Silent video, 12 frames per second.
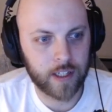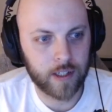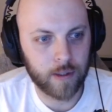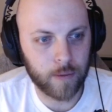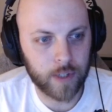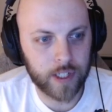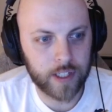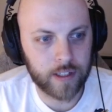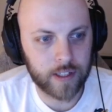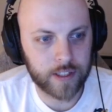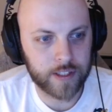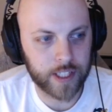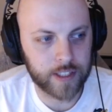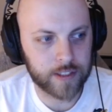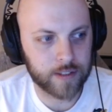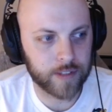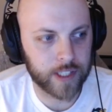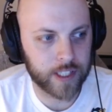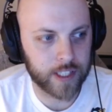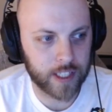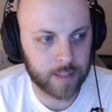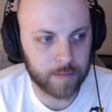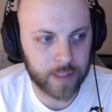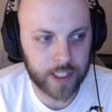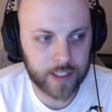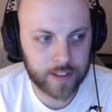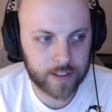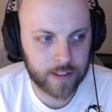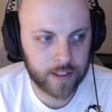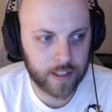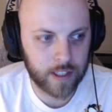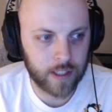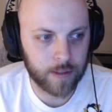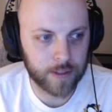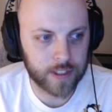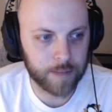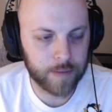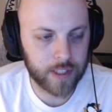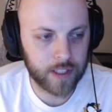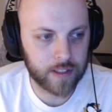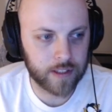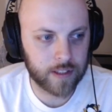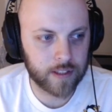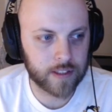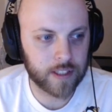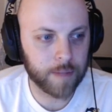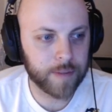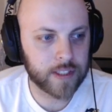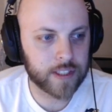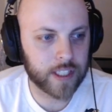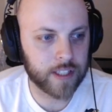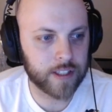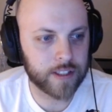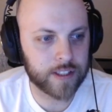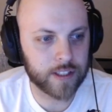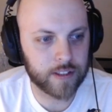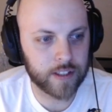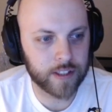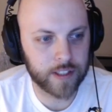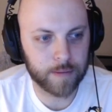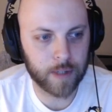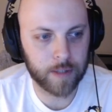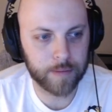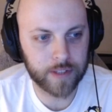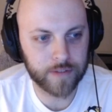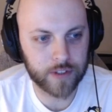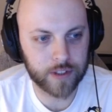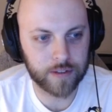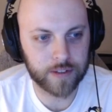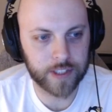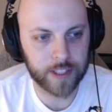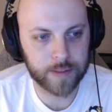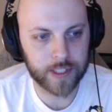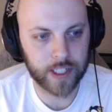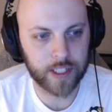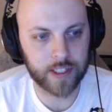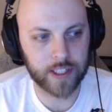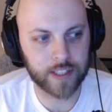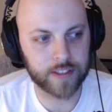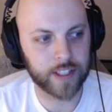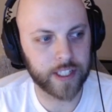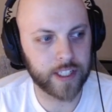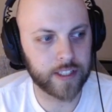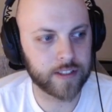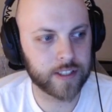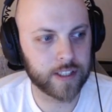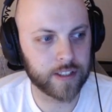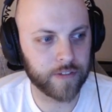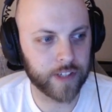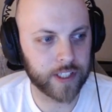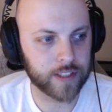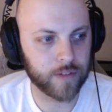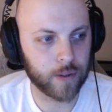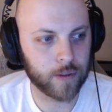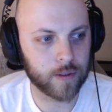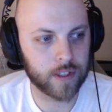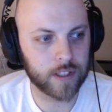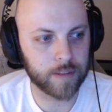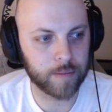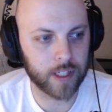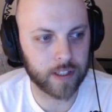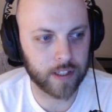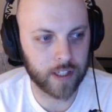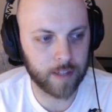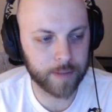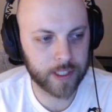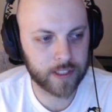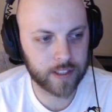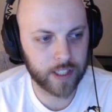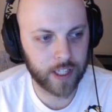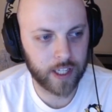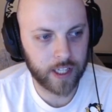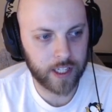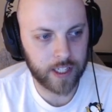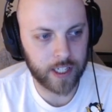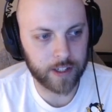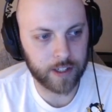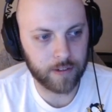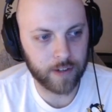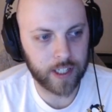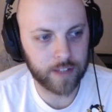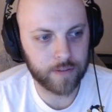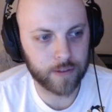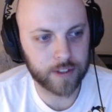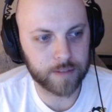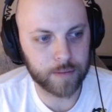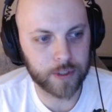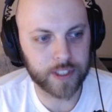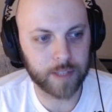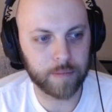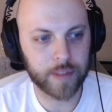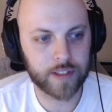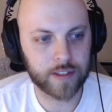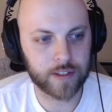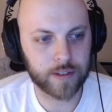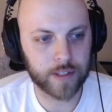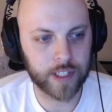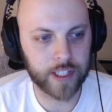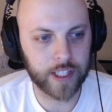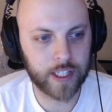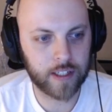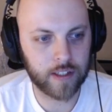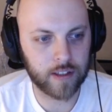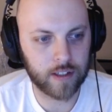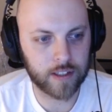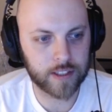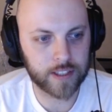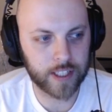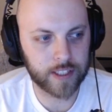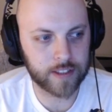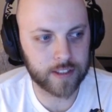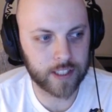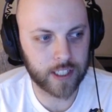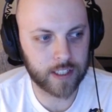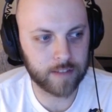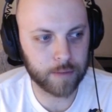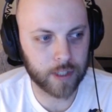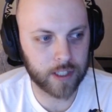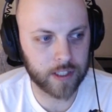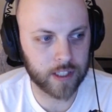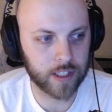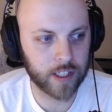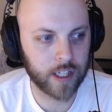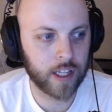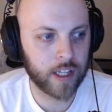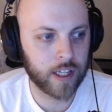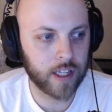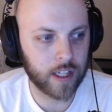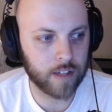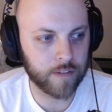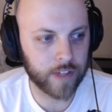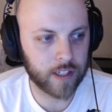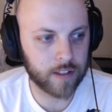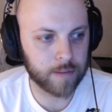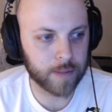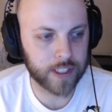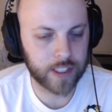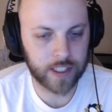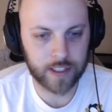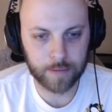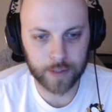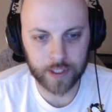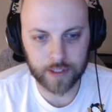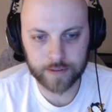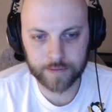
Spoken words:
Wouldn't a chance to reconnect be nice? With Something's Killing the Children in the Department of Truth, James Tynion has changed the face of horror in modern comics. Now get ready for his most ambitious story yet, alongside his detective partner, Alvaro Martinez Bueno.